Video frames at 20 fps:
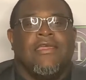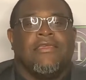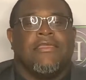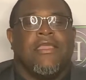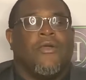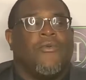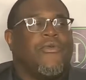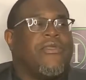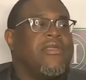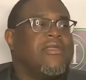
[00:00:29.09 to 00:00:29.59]

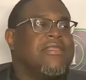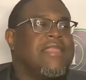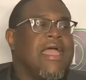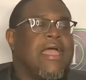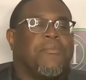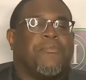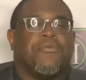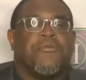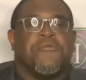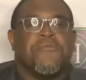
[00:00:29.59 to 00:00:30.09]
Y'all, we are
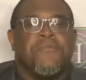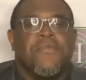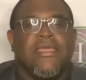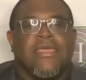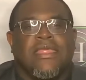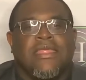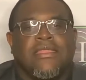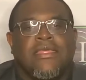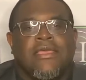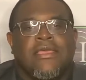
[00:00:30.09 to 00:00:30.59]
not
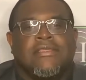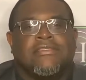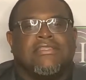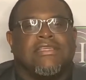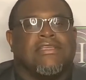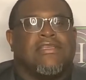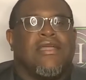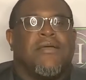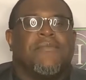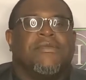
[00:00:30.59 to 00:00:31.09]
permitted to
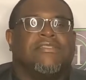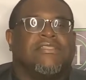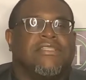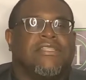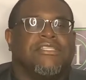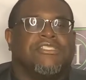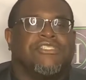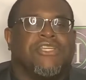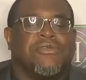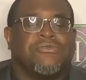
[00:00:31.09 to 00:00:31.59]
come into
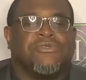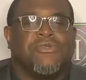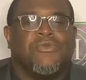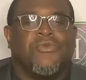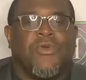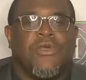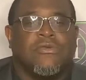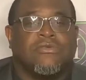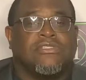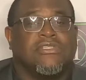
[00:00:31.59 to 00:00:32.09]
the church and
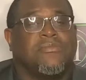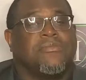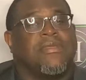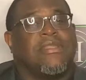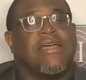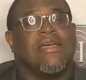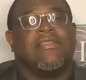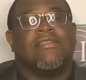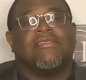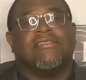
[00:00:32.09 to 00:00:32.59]
worship, but
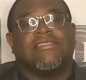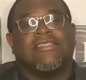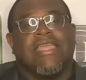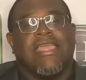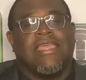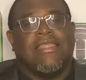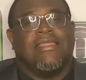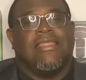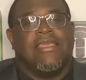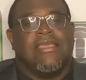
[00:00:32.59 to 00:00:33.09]

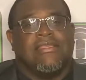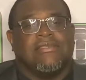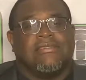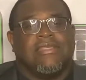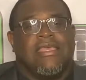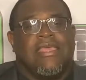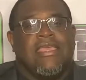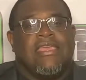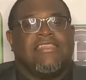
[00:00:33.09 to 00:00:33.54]
understand this.